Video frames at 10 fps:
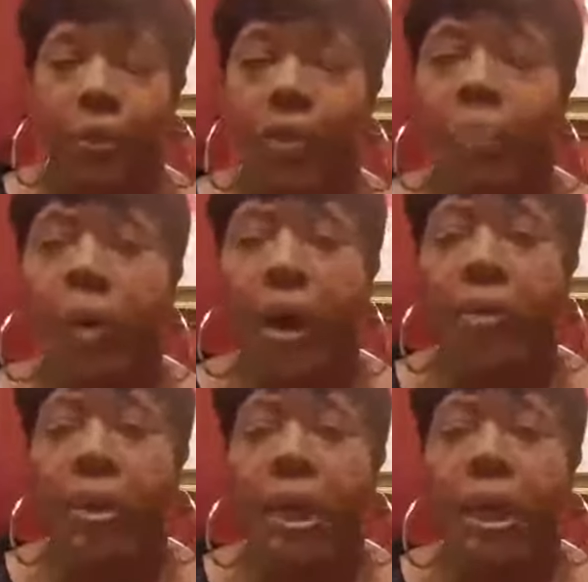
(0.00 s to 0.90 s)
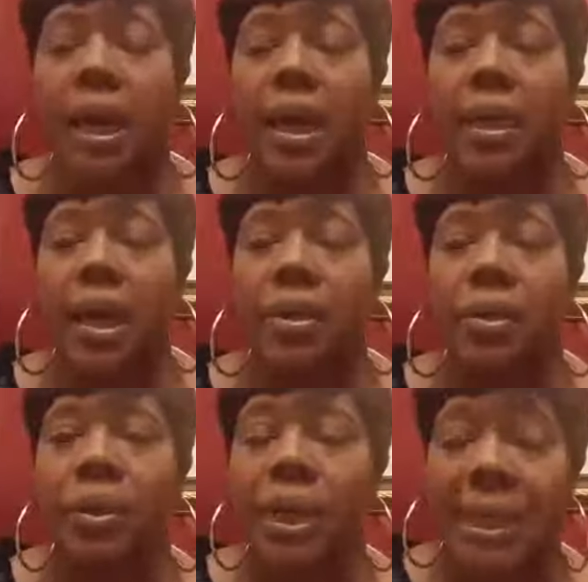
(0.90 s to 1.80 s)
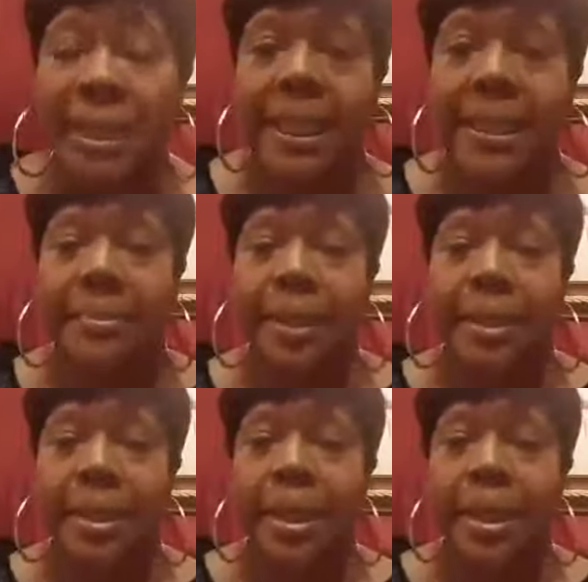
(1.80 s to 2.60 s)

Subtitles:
spouse and do an assessment